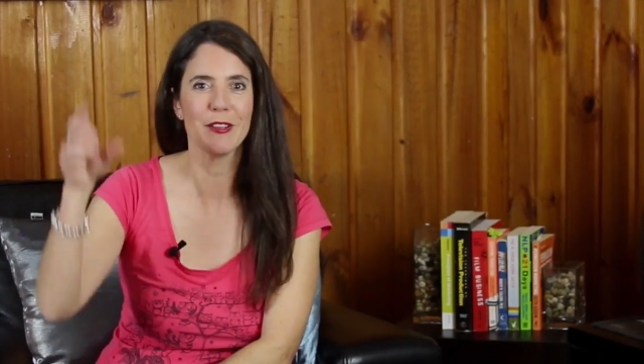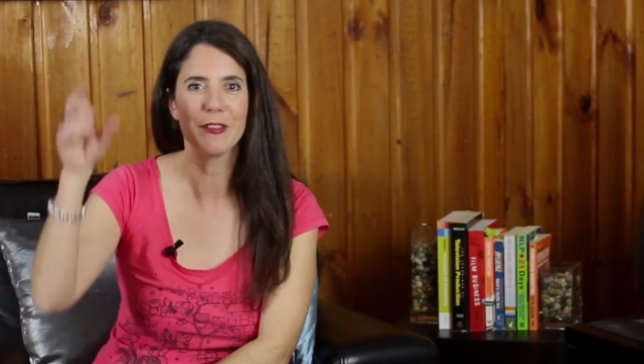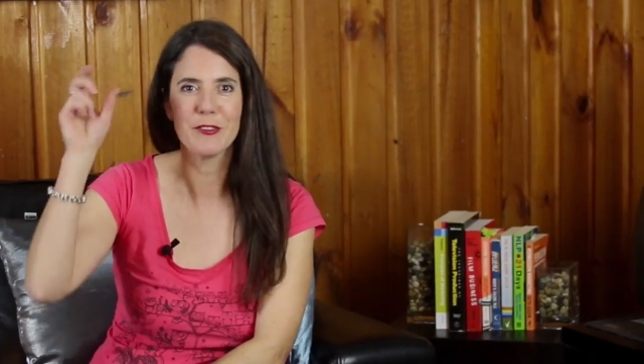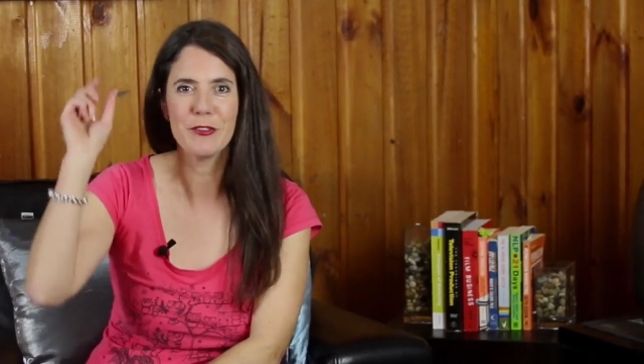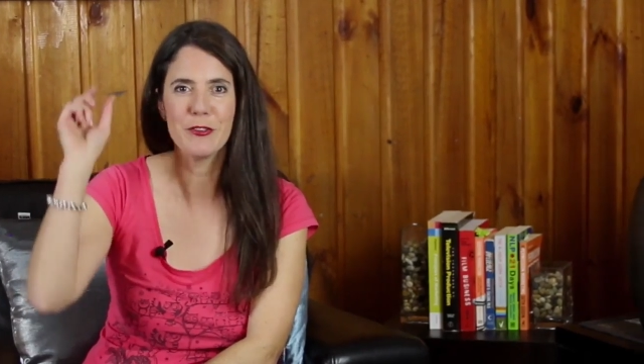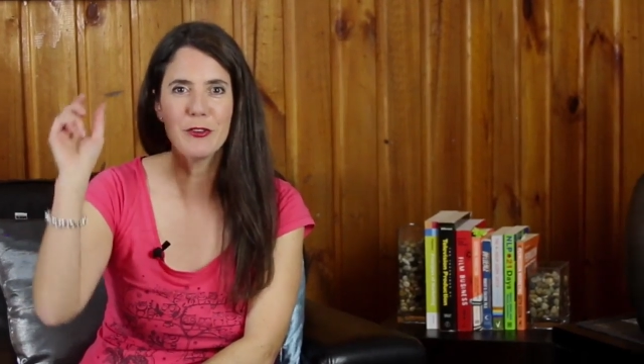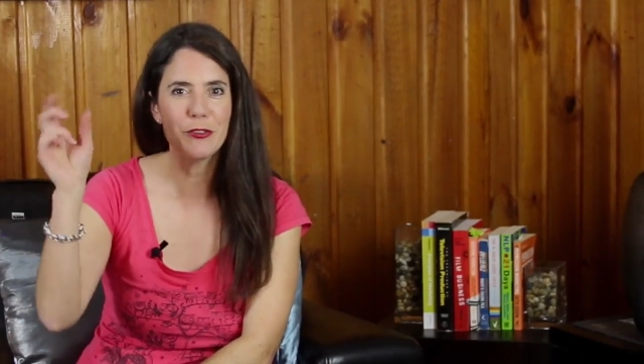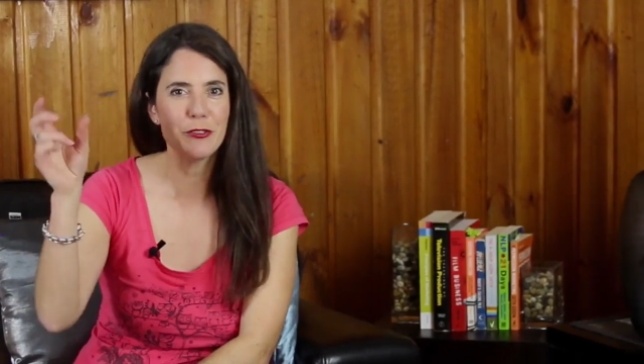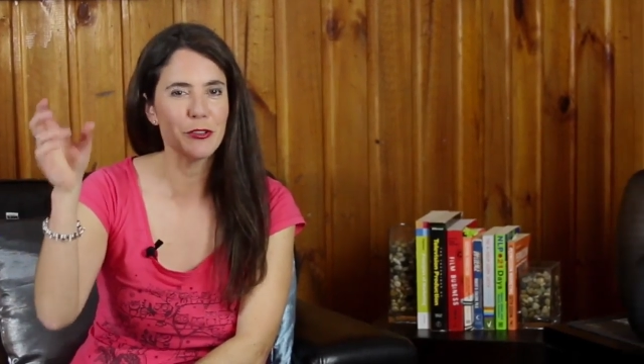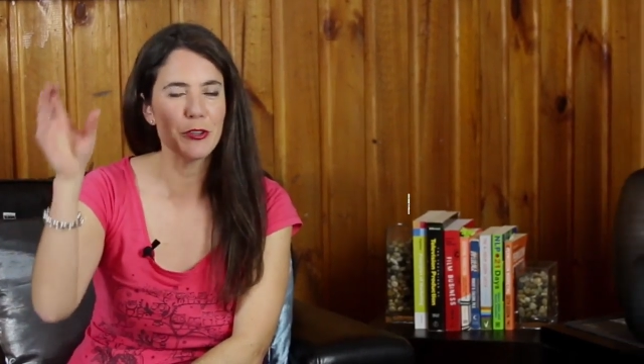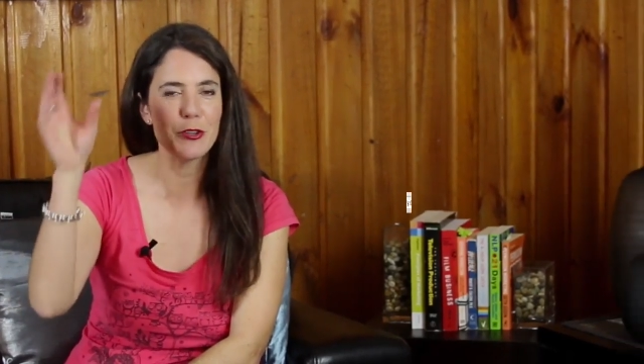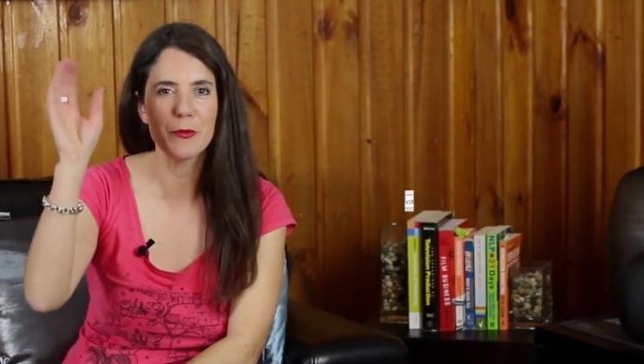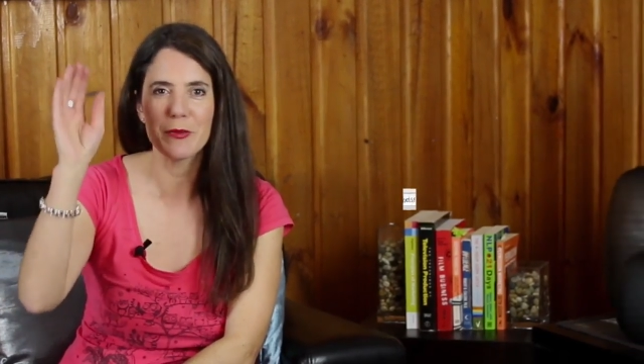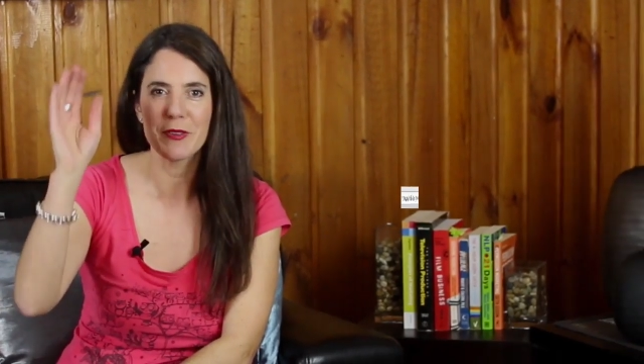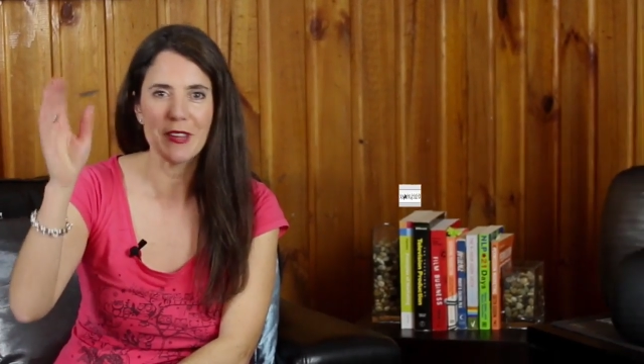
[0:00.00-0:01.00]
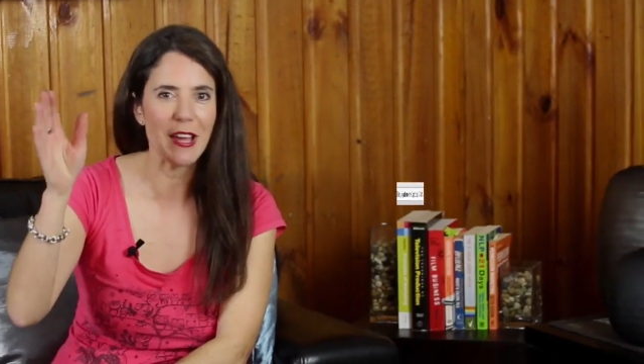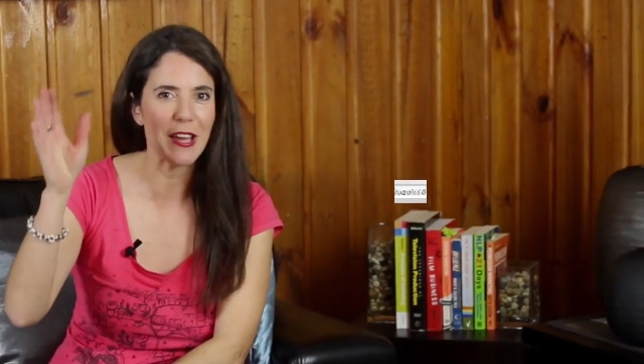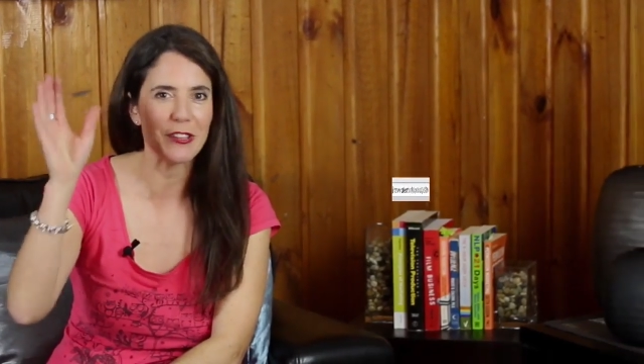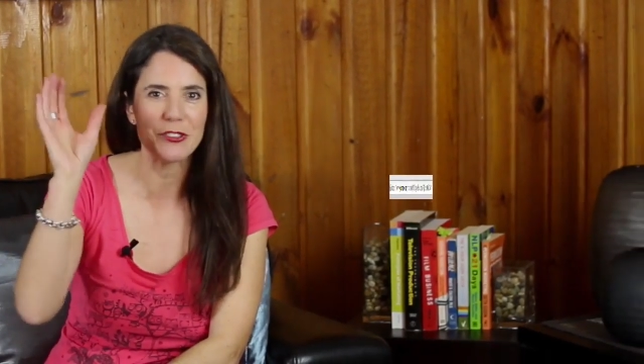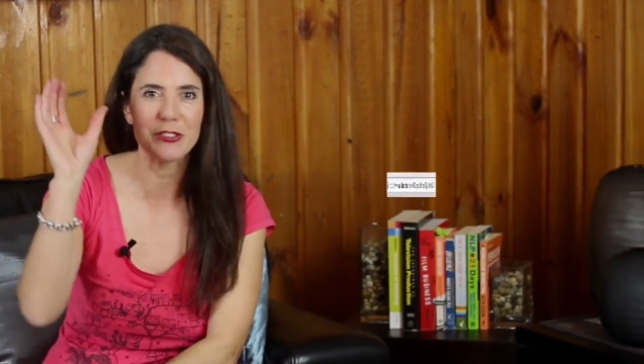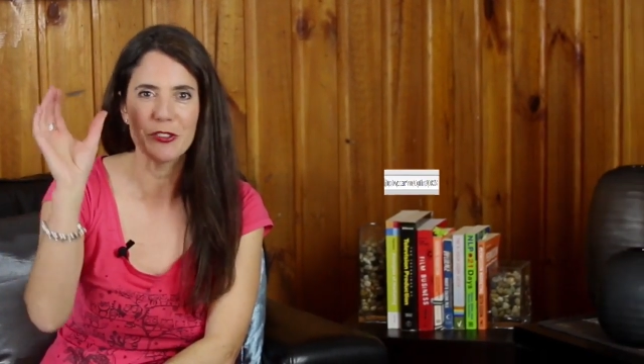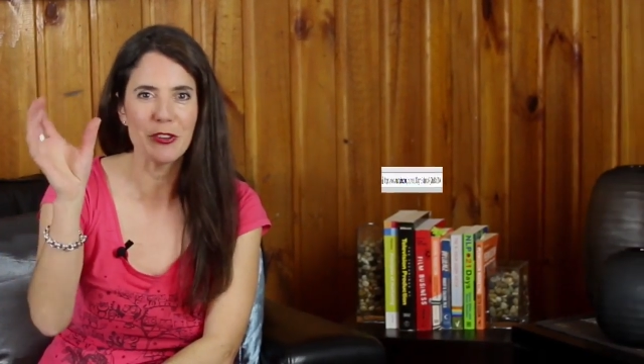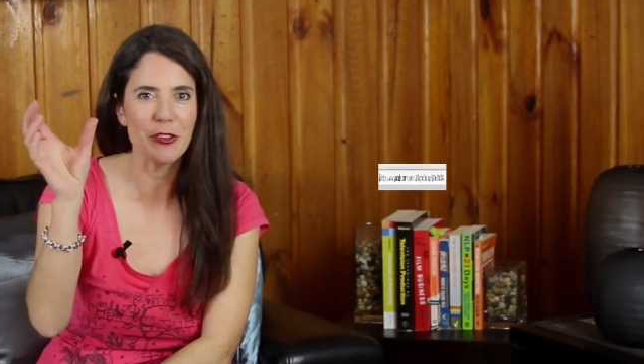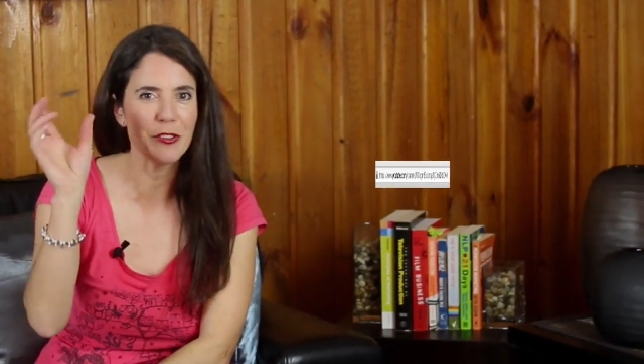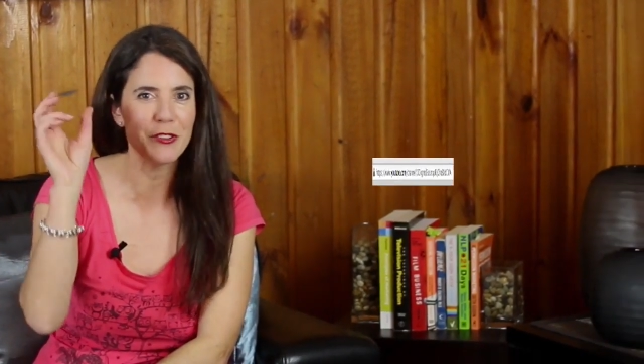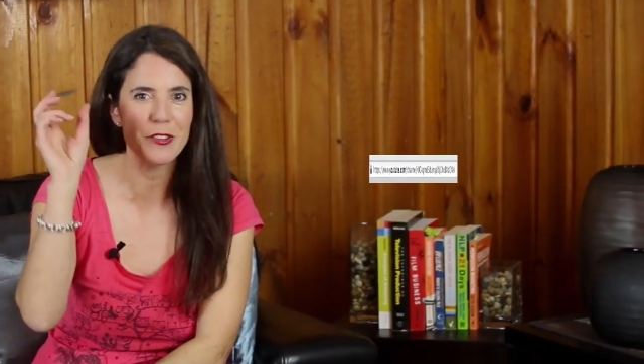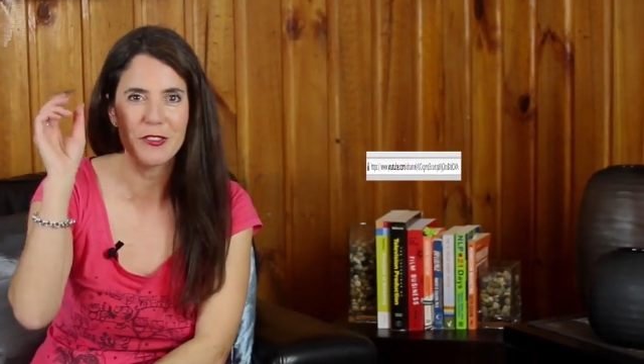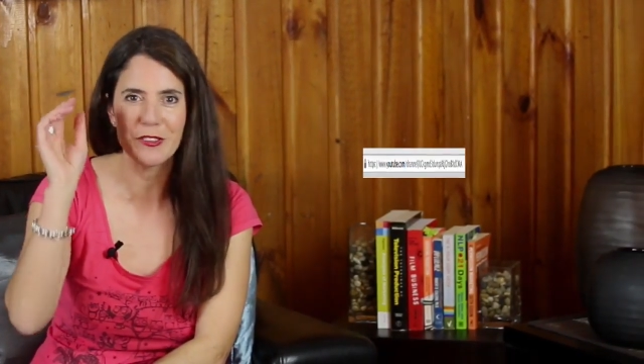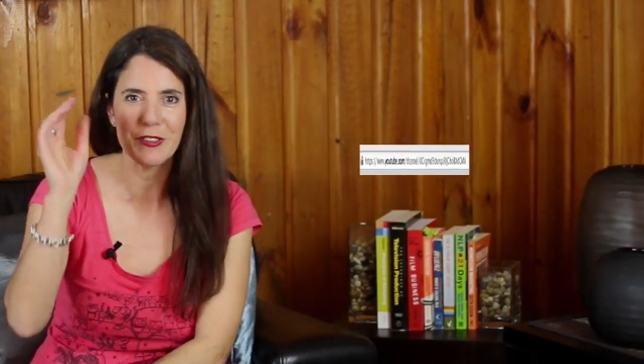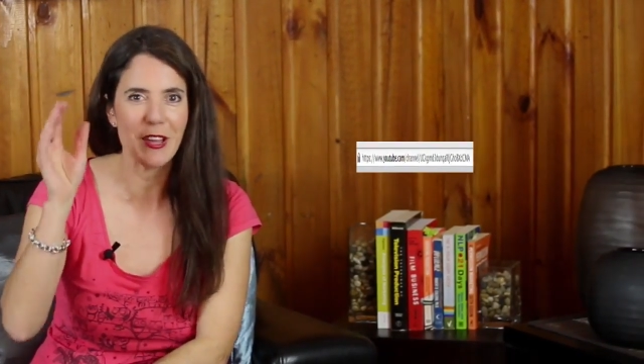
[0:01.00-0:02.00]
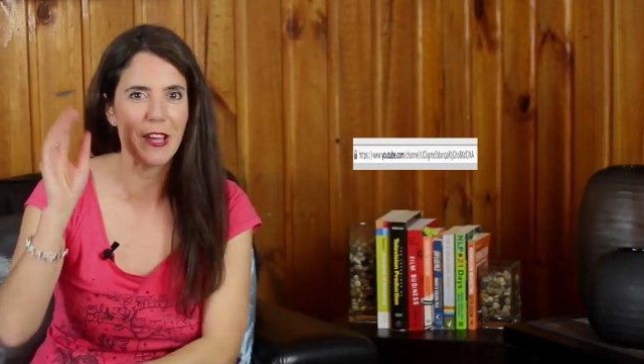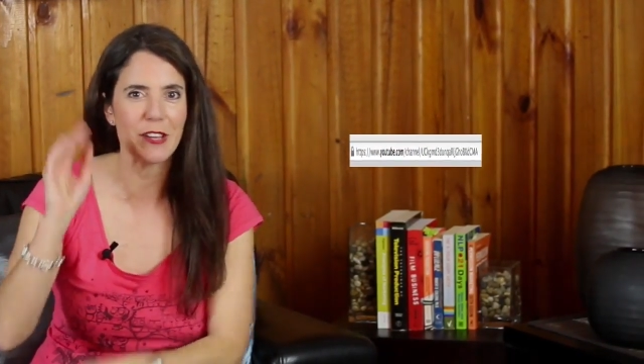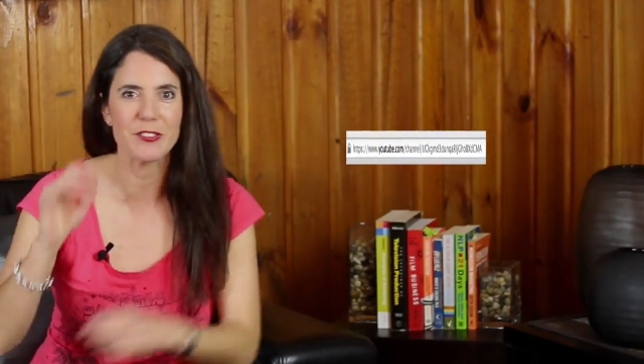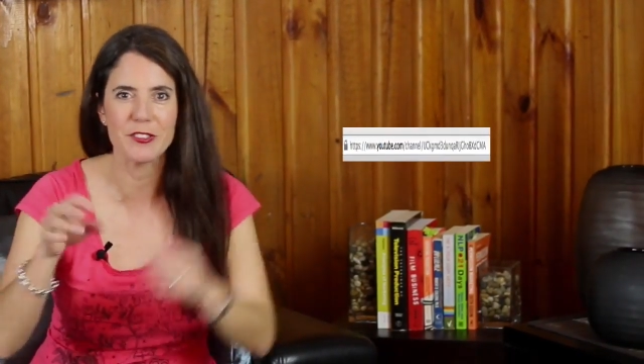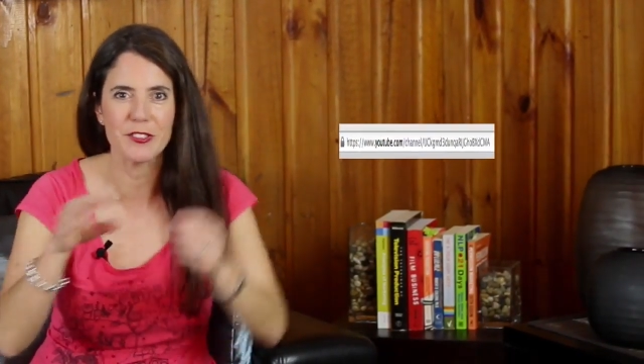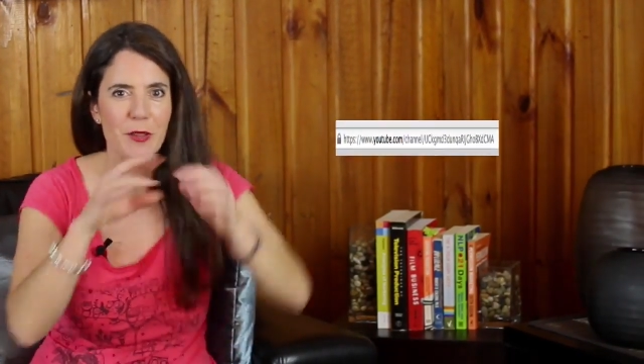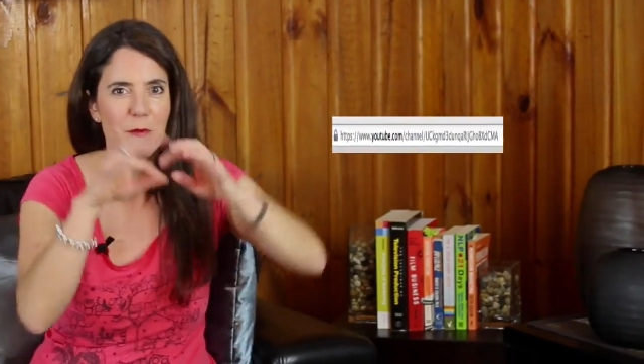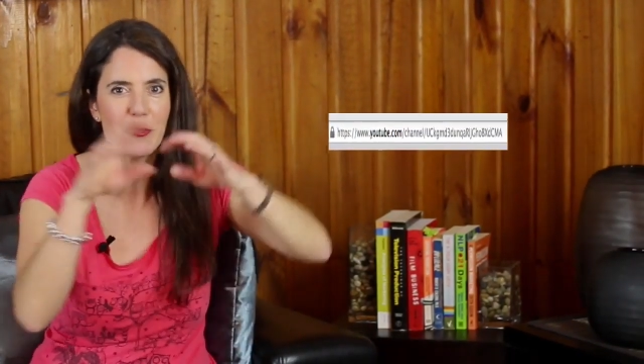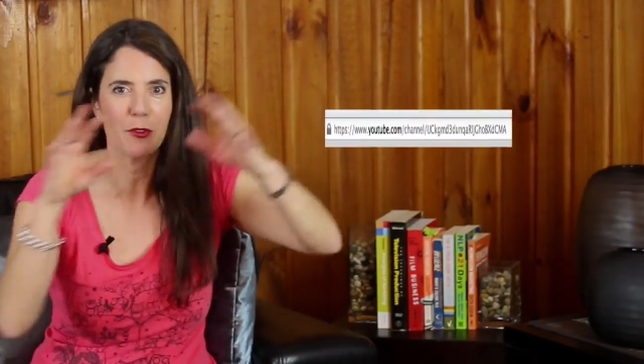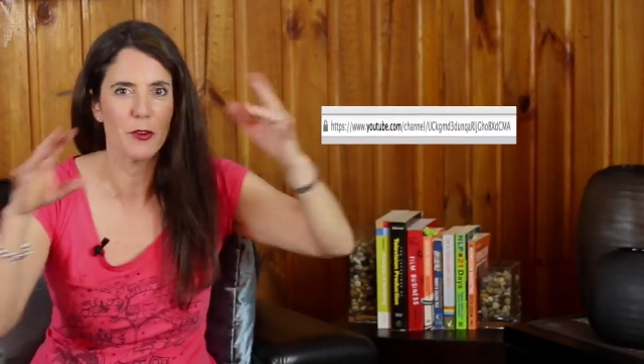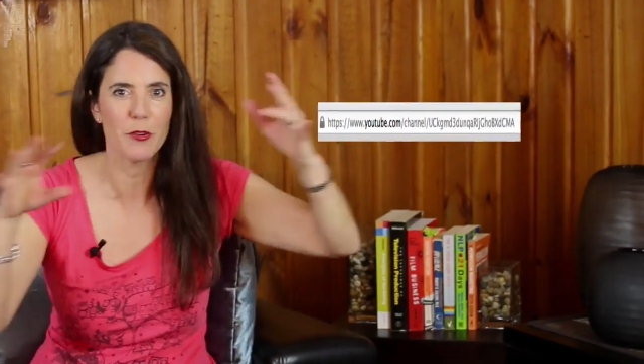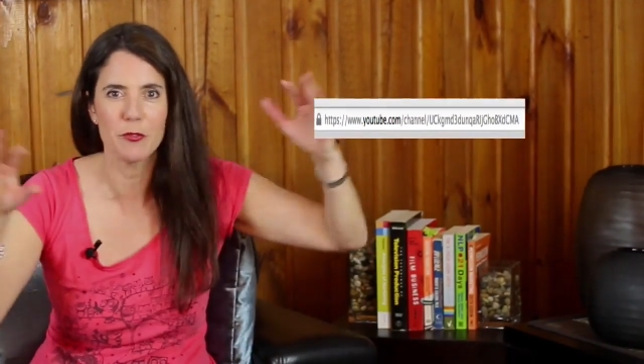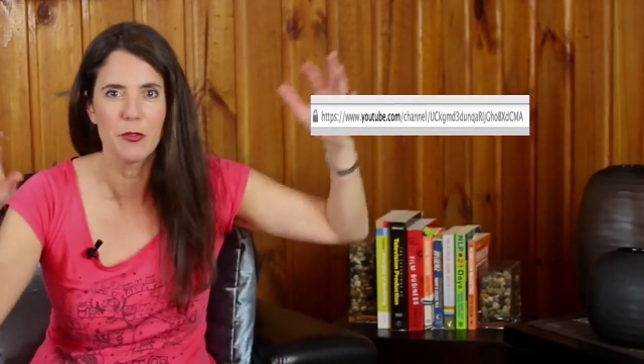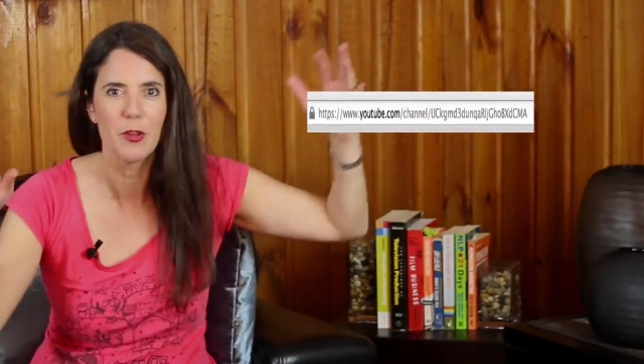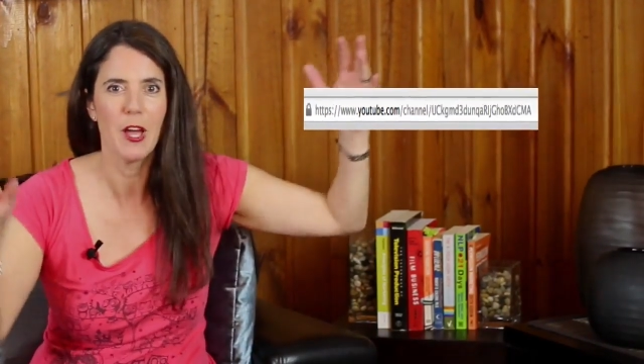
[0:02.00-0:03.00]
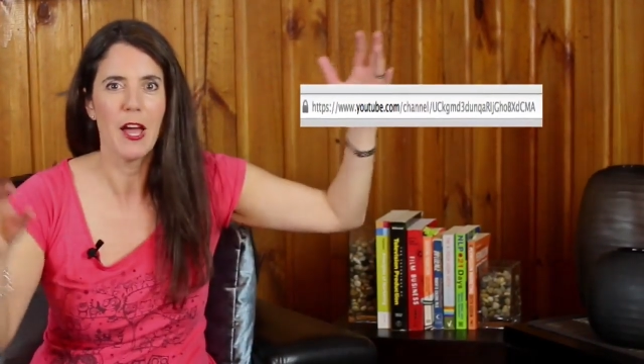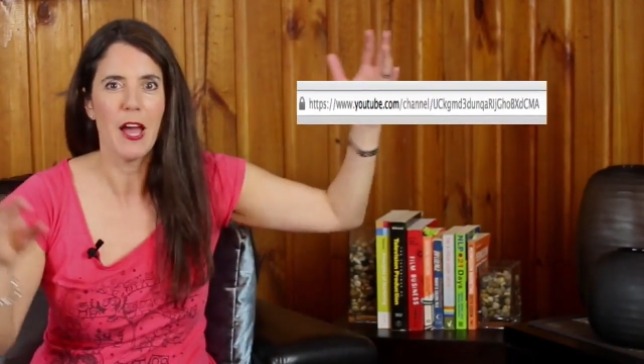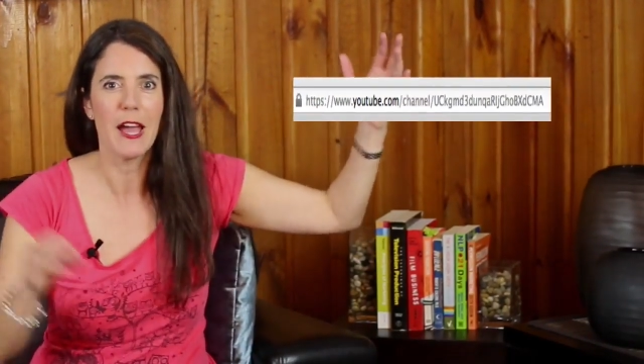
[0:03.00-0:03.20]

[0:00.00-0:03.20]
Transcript: that's YouTube slash user slash some sort of